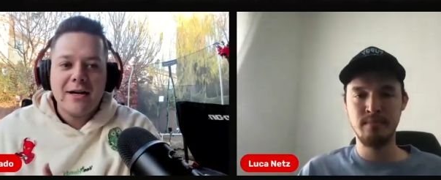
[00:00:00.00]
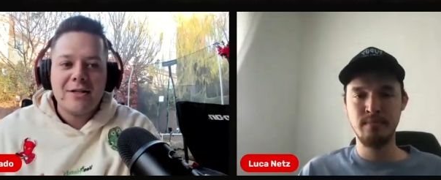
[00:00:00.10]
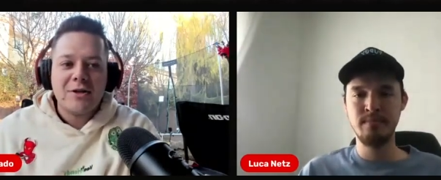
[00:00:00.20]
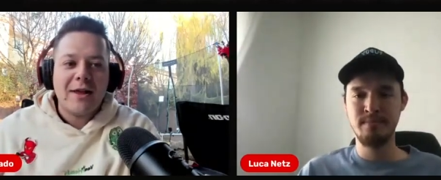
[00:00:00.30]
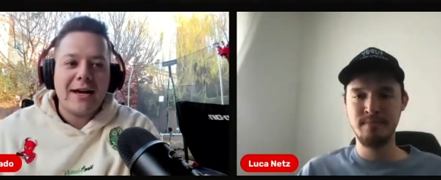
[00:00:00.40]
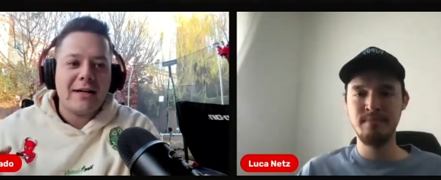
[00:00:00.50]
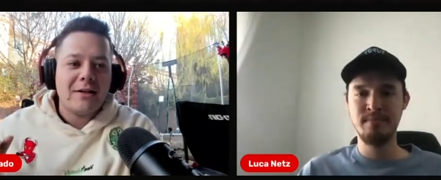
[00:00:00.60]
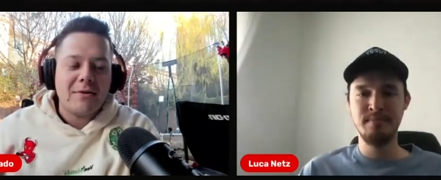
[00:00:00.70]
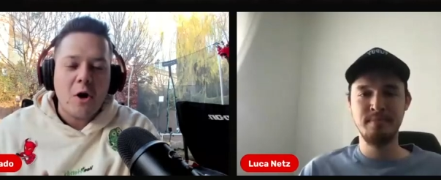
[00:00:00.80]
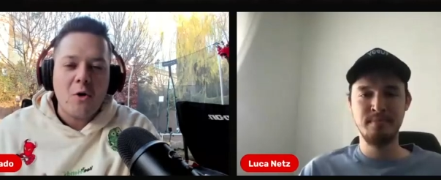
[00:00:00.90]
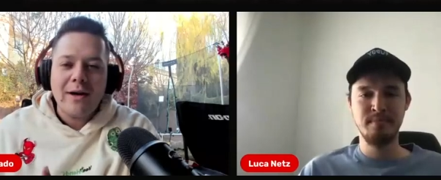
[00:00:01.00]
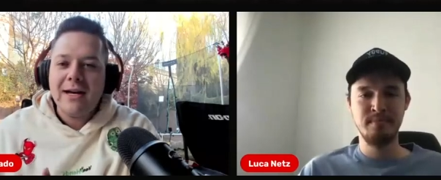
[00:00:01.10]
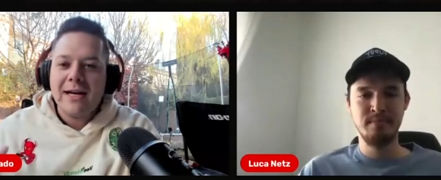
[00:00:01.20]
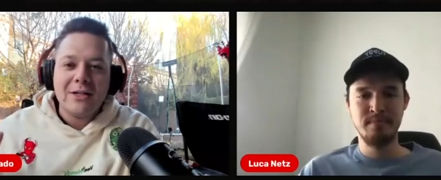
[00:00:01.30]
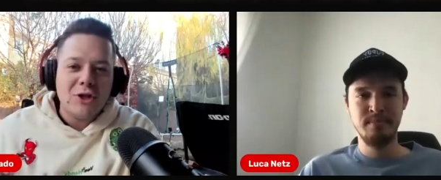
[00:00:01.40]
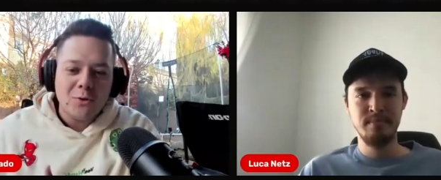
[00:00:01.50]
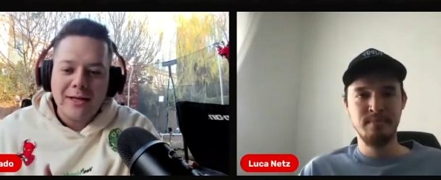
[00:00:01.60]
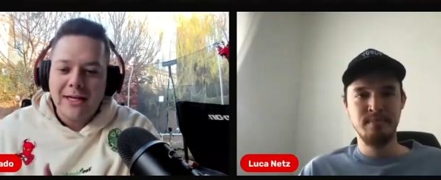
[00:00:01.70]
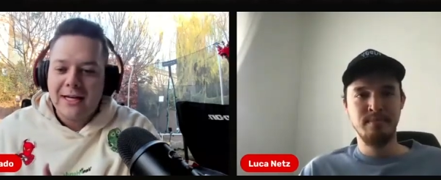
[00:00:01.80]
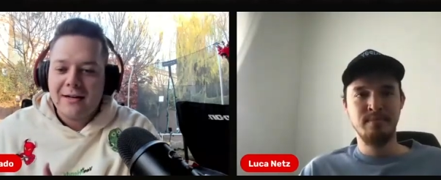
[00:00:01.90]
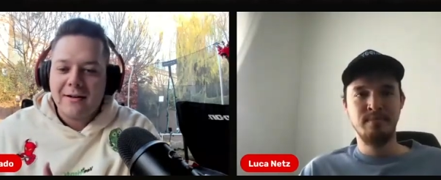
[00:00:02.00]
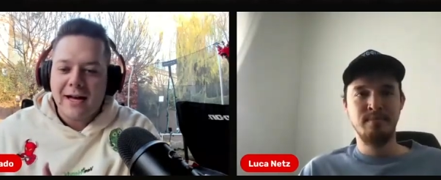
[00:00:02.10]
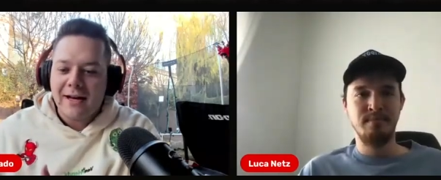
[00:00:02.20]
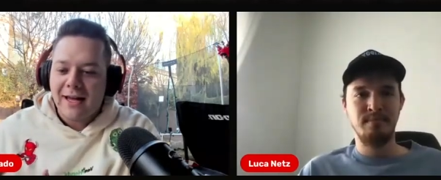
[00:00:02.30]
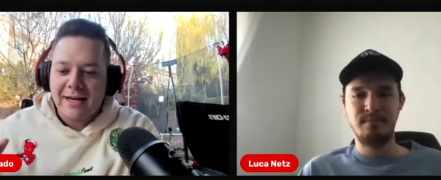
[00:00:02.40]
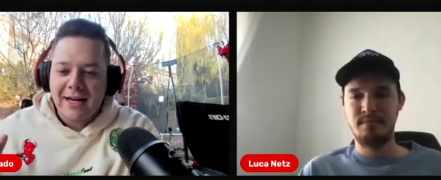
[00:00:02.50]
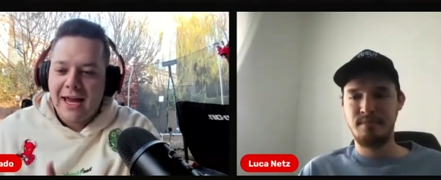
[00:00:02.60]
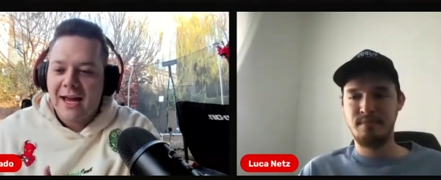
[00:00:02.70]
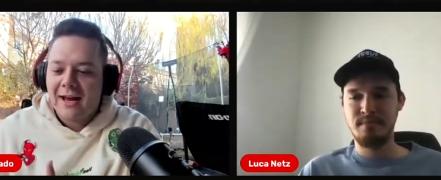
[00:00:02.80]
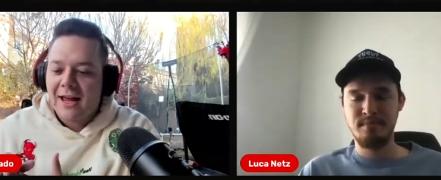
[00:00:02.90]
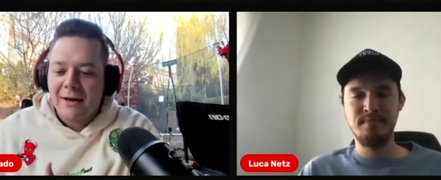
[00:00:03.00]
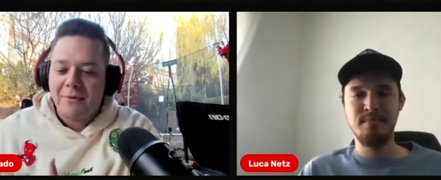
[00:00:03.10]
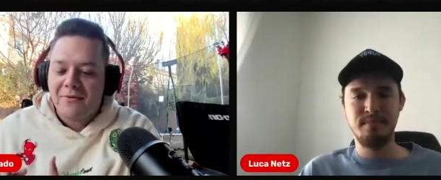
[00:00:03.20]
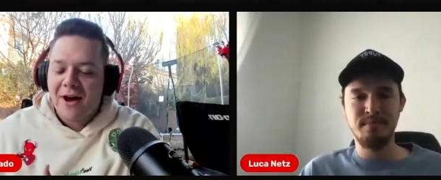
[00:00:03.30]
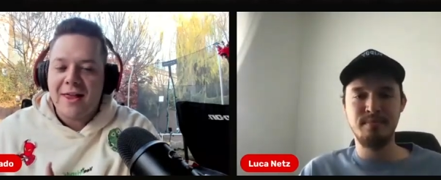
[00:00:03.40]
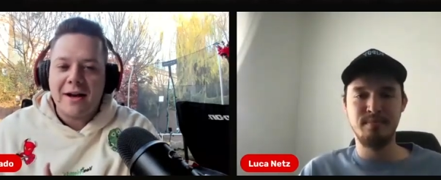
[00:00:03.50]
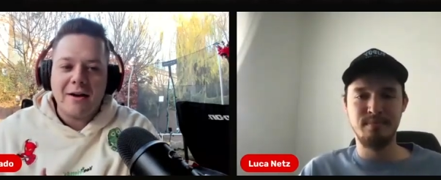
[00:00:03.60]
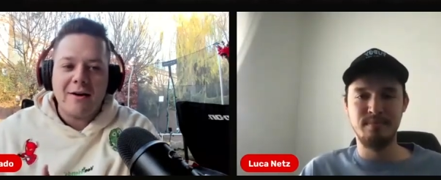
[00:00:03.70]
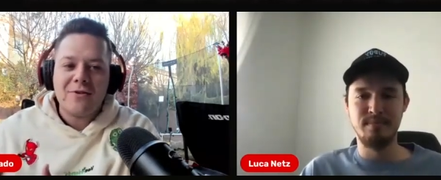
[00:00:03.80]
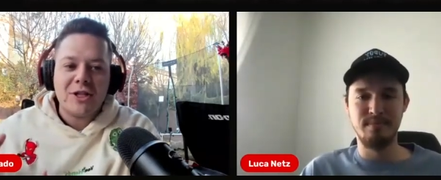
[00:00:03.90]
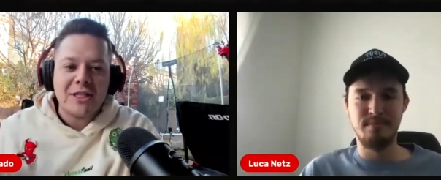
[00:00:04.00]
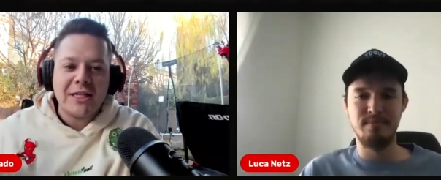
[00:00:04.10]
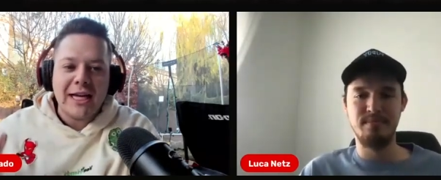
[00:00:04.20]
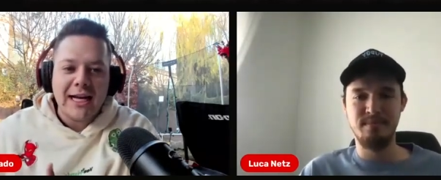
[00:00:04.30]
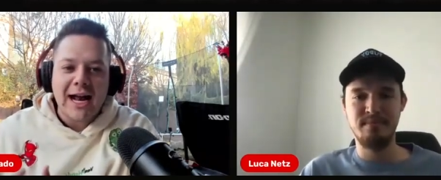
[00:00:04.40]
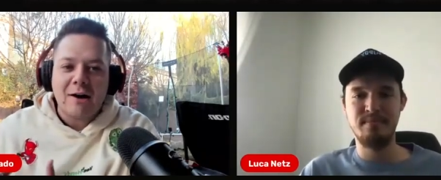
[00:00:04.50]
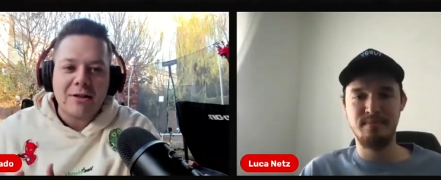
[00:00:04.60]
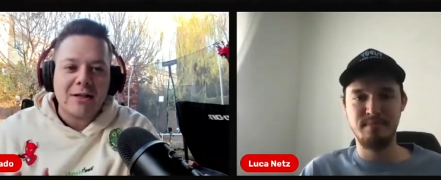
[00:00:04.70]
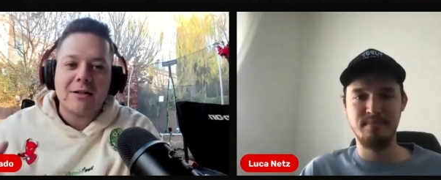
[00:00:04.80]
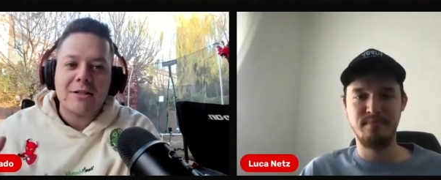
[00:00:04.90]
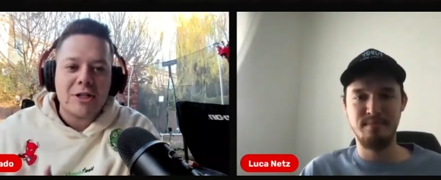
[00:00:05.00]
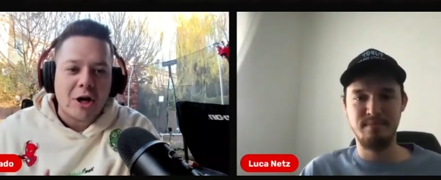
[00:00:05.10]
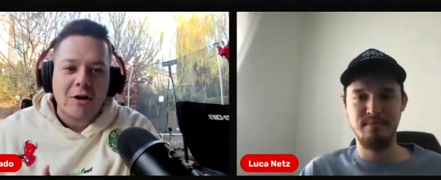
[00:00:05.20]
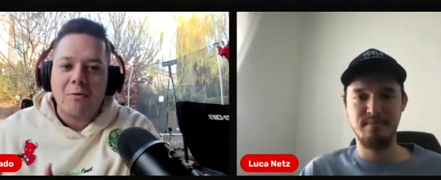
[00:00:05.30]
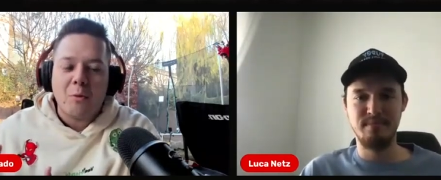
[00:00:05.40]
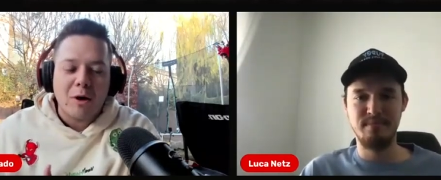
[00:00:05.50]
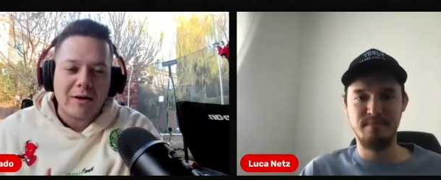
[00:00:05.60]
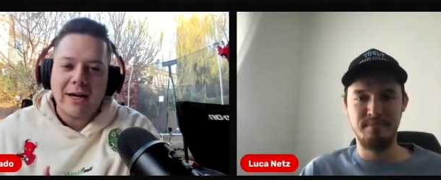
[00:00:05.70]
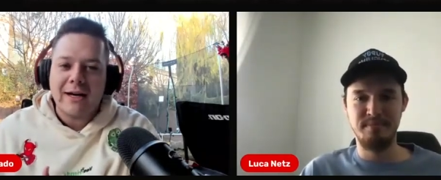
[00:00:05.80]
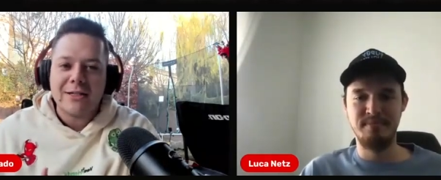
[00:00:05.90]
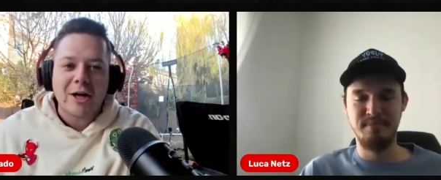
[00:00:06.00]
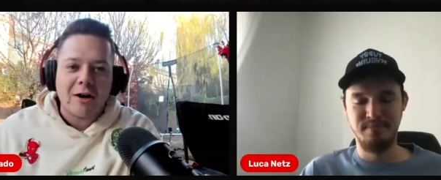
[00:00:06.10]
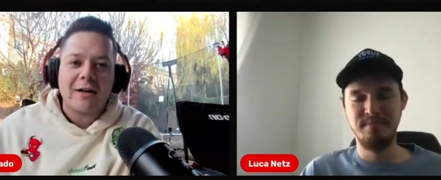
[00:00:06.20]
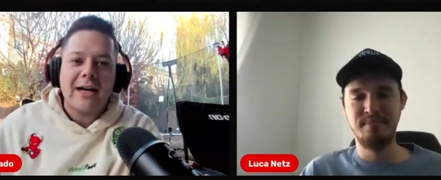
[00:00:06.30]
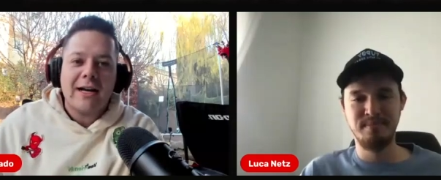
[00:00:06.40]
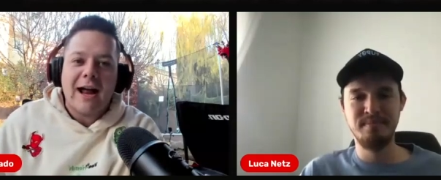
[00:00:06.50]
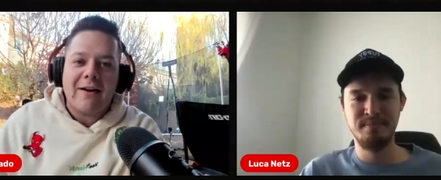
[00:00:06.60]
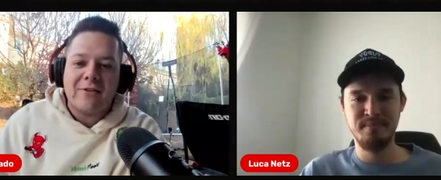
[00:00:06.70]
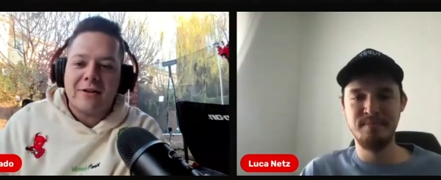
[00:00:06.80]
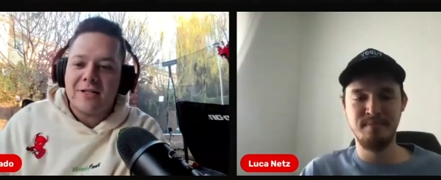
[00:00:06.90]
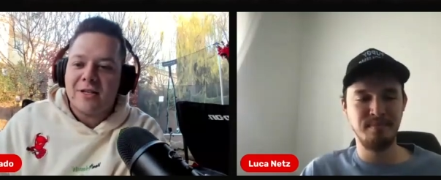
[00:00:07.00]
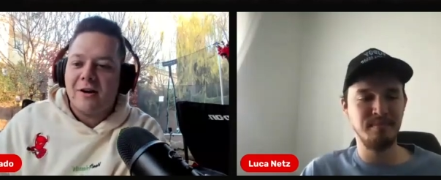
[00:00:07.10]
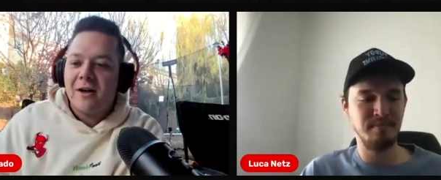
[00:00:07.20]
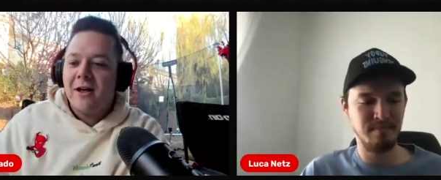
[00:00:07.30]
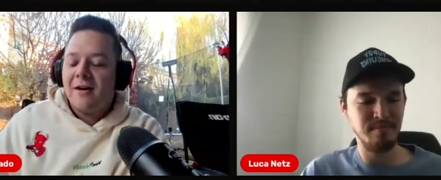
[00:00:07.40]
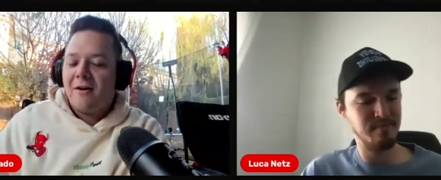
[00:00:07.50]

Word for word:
Speaker 1: And so, like, going and doing it, I like can't amplify that enough. Just get out there and start working, start getting after it. So,